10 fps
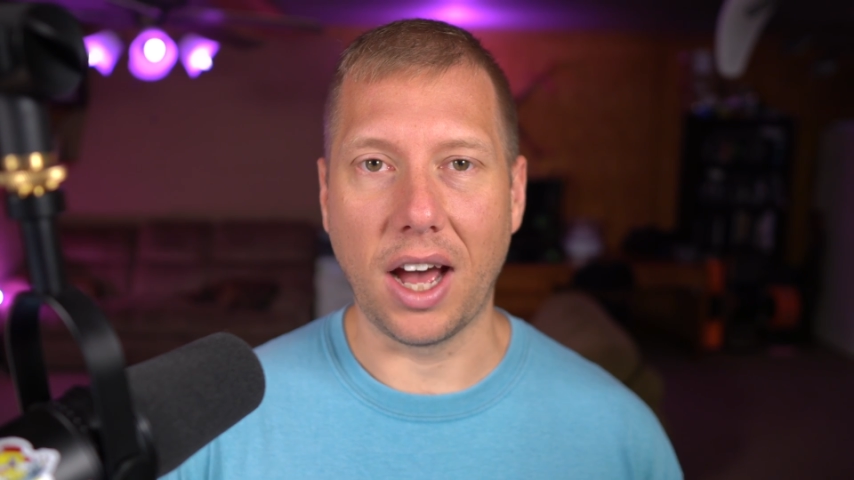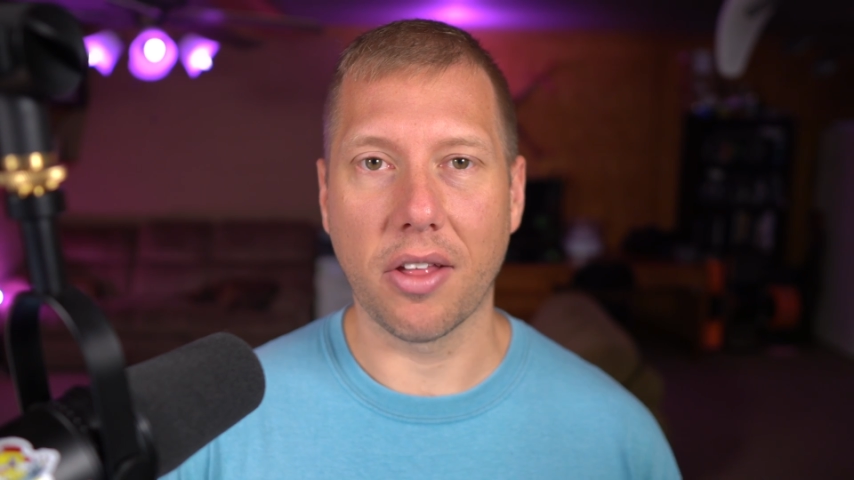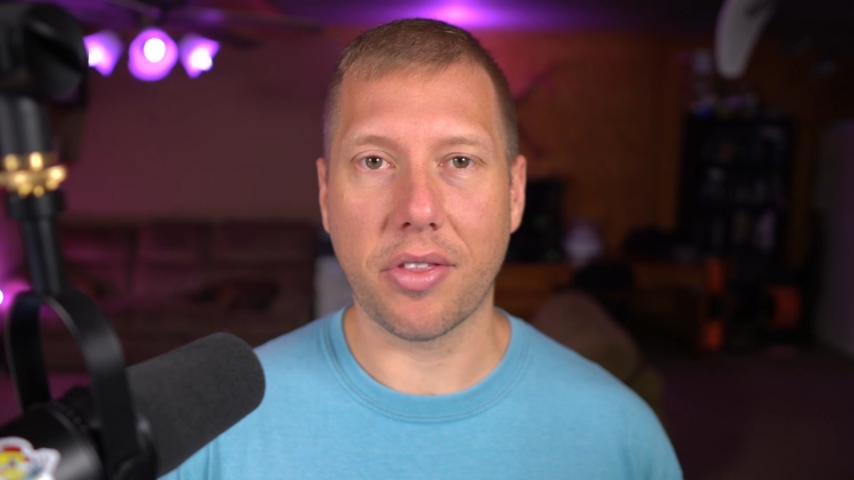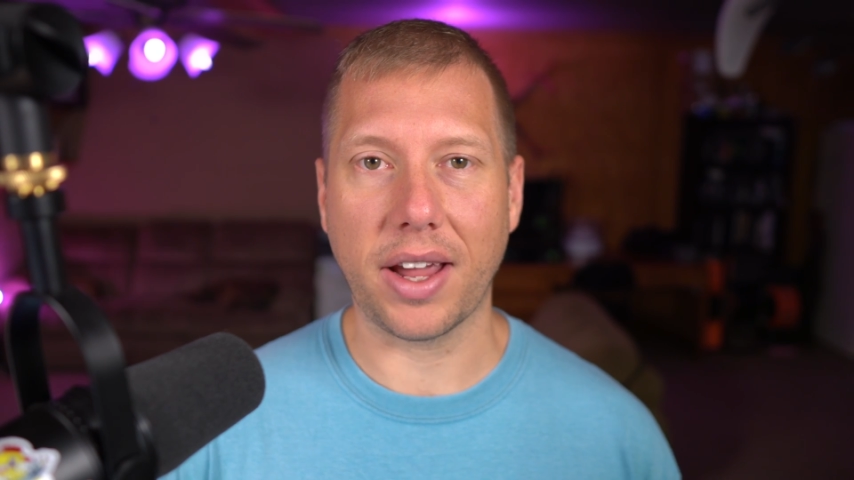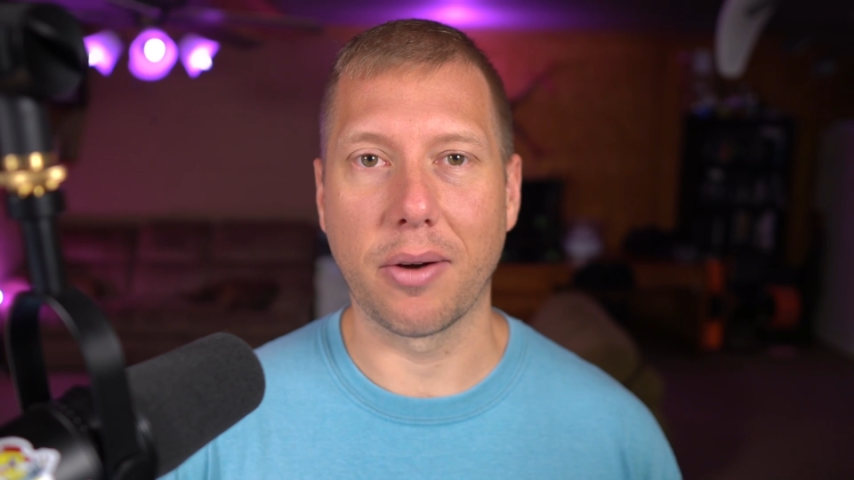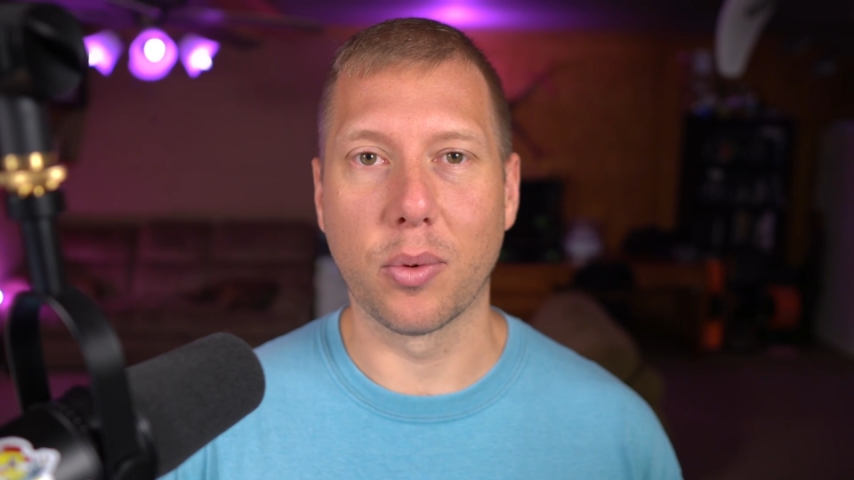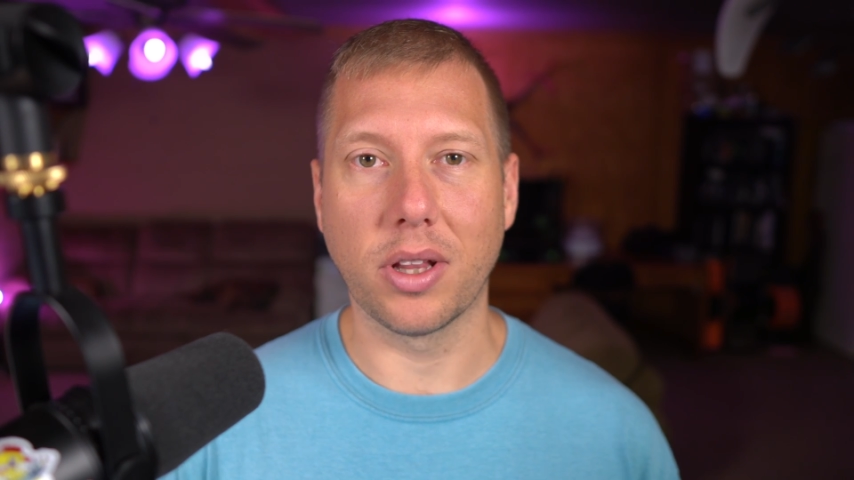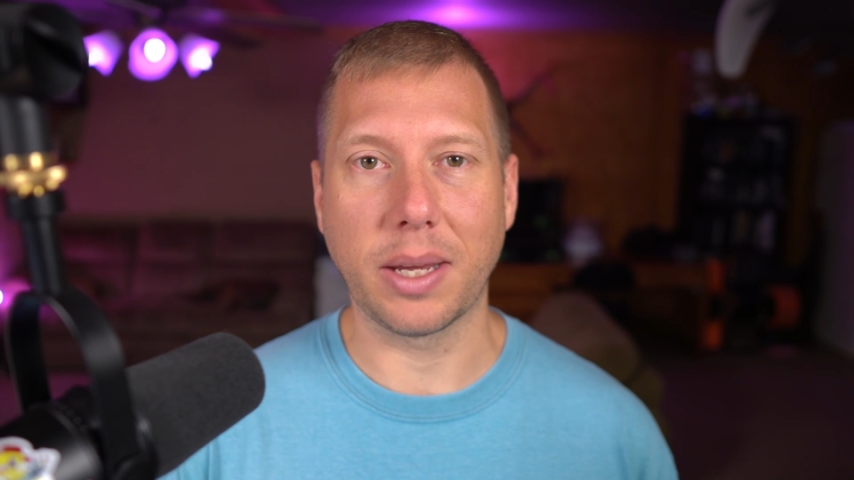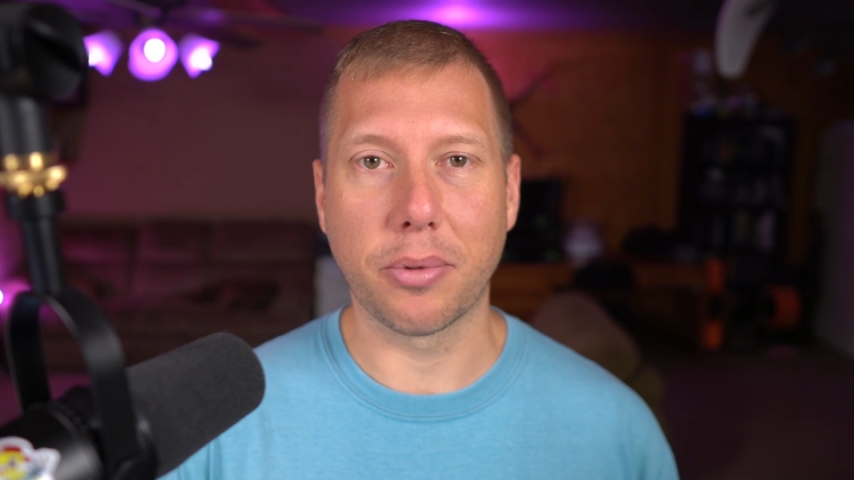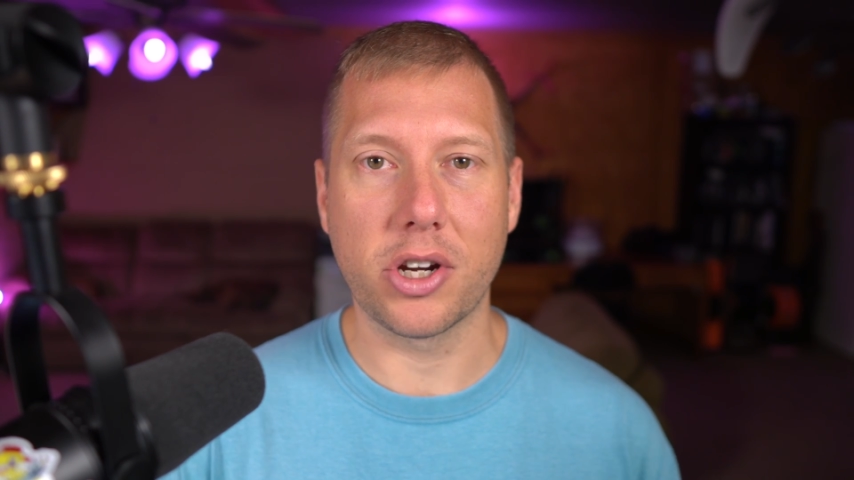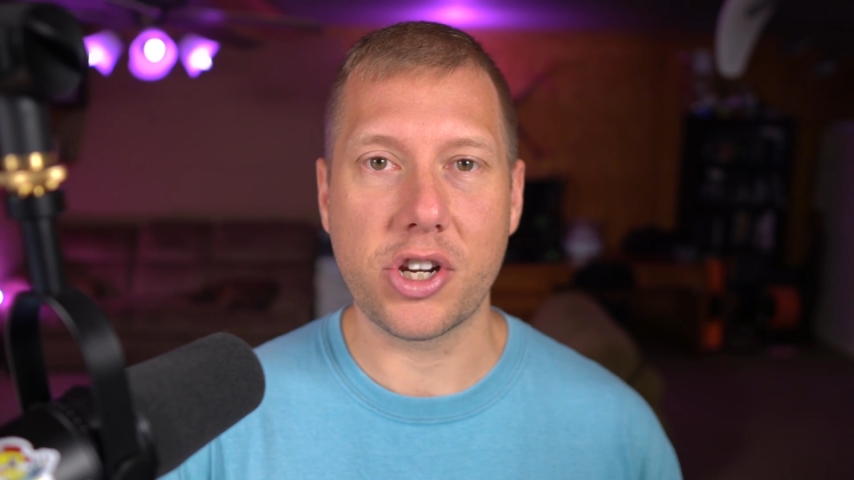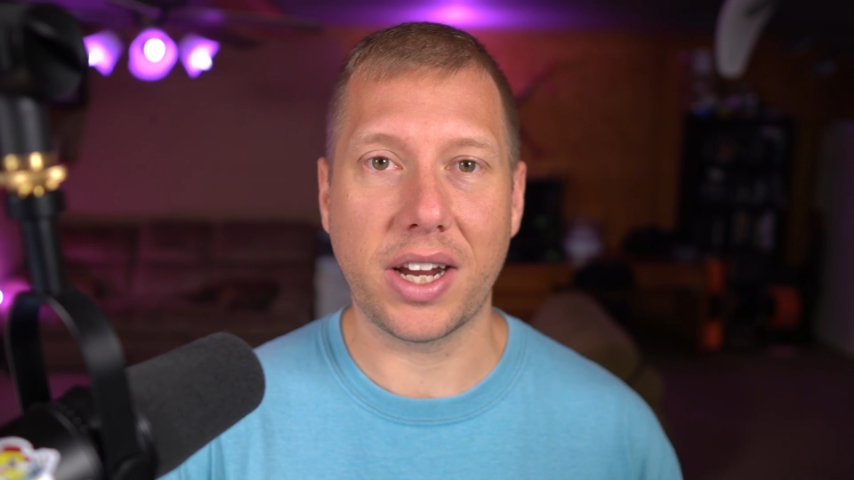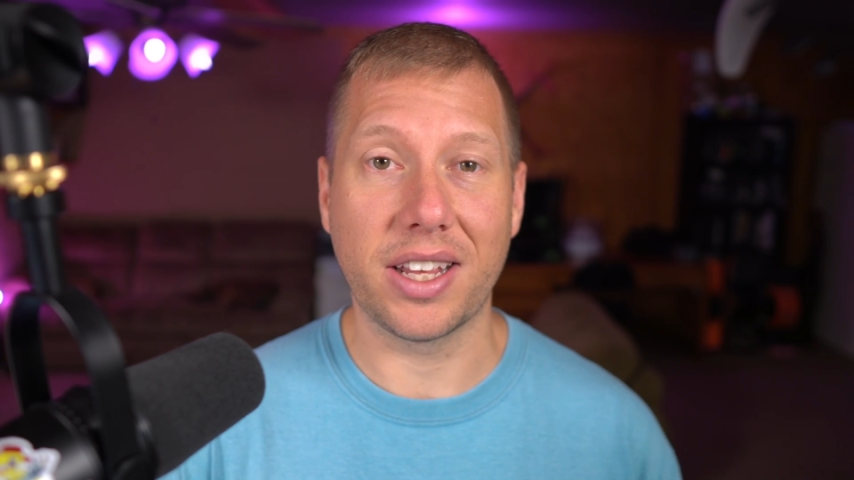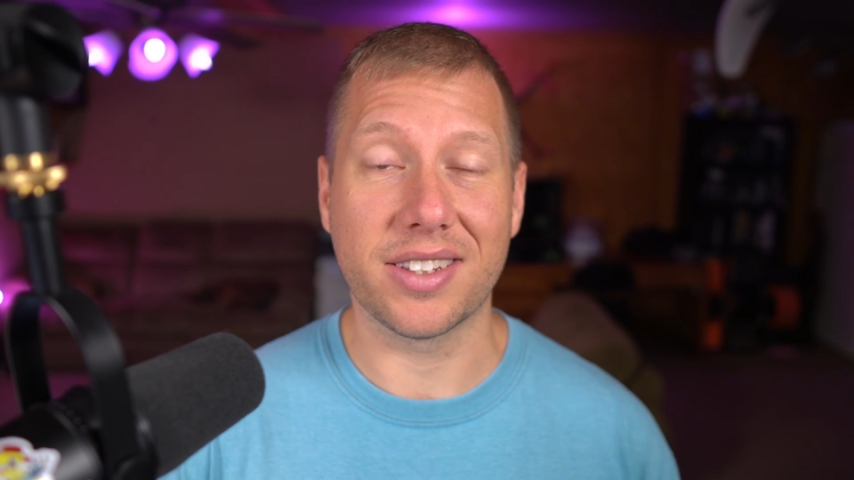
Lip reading: other thing I really appreciate